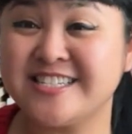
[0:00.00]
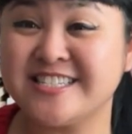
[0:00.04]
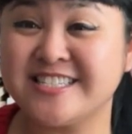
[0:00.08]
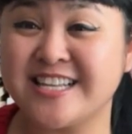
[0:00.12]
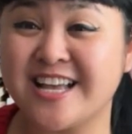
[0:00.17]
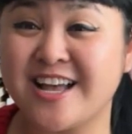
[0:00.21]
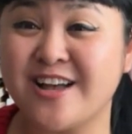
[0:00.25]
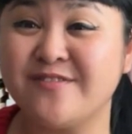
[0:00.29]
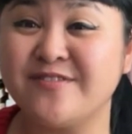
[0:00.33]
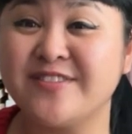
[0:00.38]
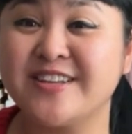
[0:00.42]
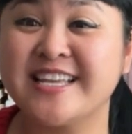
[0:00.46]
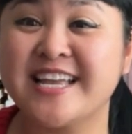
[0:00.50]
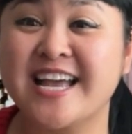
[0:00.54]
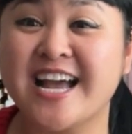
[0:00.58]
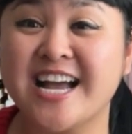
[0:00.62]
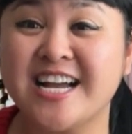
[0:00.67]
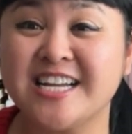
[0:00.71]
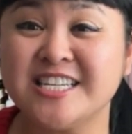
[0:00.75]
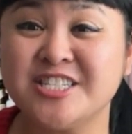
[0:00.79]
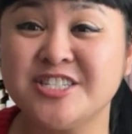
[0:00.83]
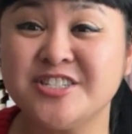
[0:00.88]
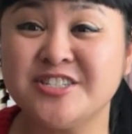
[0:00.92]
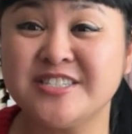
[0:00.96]
yourself,
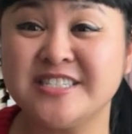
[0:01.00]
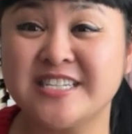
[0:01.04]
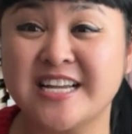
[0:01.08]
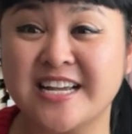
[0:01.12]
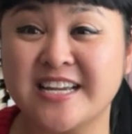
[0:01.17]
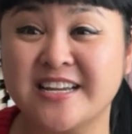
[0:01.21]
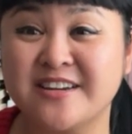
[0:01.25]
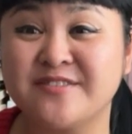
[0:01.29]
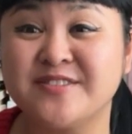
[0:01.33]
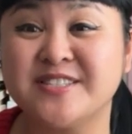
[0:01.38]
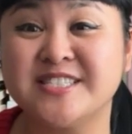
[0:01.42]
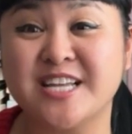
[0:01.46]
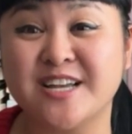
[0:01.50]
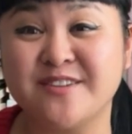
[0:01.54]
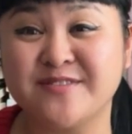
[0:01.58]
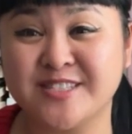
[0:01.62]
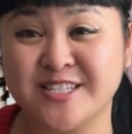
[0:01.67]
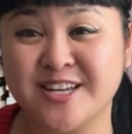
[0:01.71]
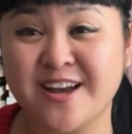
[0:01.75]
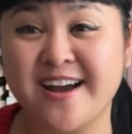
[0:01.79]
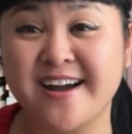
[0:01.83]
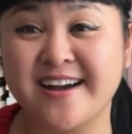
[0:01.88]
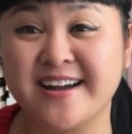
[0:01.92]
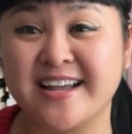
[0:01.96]
catch your negative
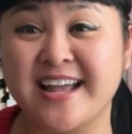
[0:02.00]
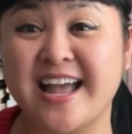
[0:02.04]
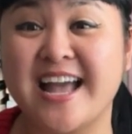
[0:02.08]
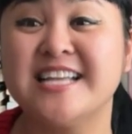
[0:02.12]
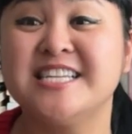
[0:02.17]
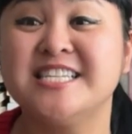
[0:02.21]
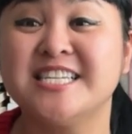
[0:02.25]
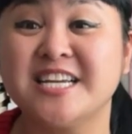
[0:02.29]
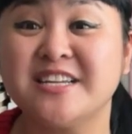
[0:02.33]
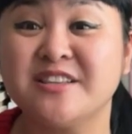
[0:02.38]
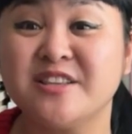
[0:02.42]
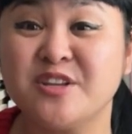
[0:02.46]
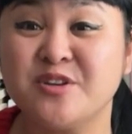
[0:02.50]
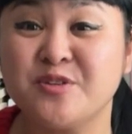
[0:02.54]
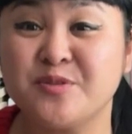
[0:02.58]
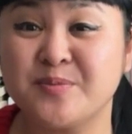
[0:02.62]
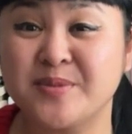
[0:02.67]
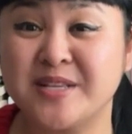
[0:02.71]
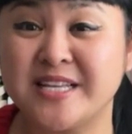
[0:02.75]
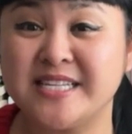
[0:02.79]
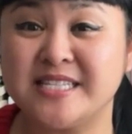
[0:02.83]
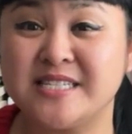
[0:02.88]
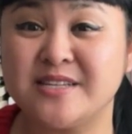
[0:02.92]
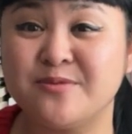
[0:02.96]
self-talk, and gently
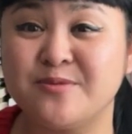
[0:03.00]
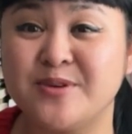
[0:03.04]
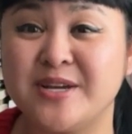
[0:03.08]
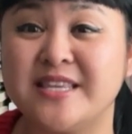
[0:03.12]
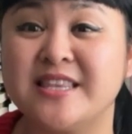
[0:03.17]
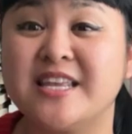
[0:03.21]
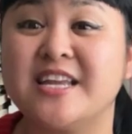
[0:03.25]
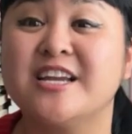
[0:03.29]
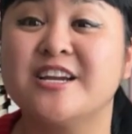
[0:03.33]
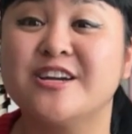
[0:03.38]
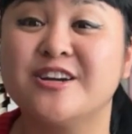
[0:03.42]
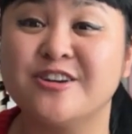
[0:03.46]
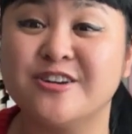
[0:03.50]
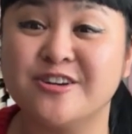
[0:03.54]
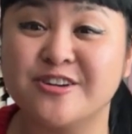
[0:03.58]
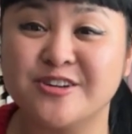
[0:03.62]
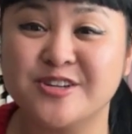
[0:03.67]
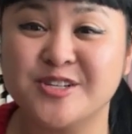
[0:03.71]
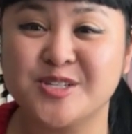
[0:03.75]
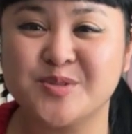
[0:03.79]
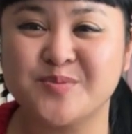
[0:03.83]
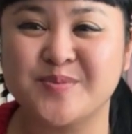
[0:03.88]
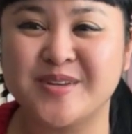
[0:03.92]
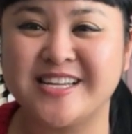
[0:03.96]
replace it with
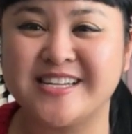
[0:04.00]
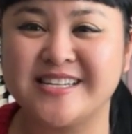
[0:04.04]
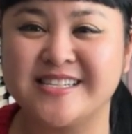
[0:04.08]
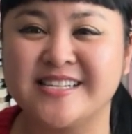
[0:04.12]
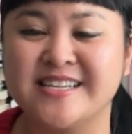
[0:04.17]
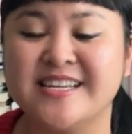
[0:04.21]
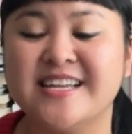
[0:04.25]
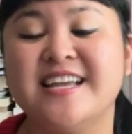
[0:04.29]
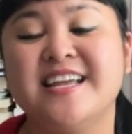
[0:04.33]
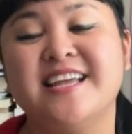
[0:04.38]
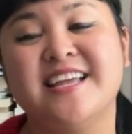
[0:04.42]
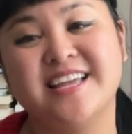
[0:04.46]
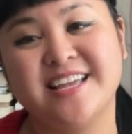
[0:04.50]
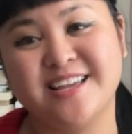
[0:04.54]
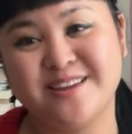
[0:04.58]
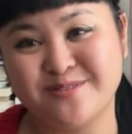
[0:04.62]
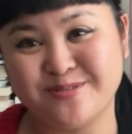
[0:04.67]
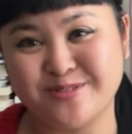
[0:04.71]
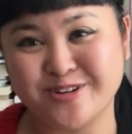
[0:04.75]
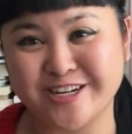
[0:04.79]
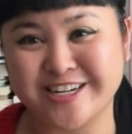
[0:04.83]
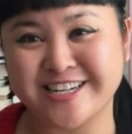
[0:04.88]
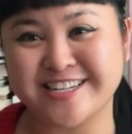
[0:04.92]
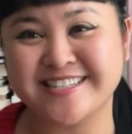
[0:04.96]
encouragement. It
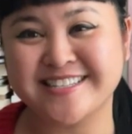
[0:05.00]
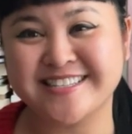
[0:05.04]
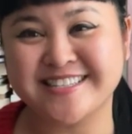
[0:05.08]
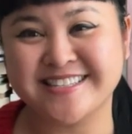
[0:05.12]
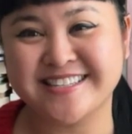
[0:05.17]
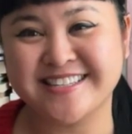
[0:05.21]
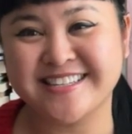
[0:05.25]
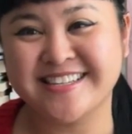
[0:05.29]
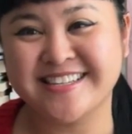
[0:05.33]
works.